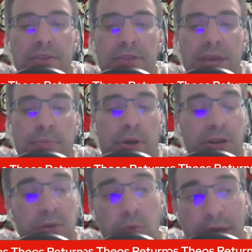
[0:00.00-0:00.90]
they
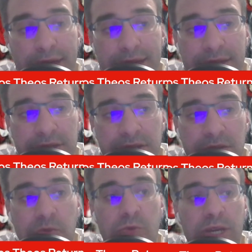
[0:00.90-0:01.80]
parted ways
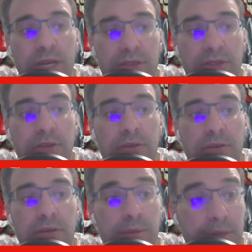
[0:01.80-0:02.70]
with
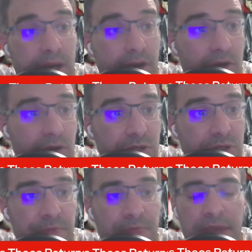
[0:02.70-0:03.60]

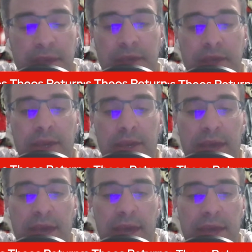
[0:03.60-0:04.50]
Olympiacos,
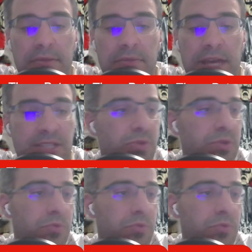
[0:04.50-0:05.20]
and that's when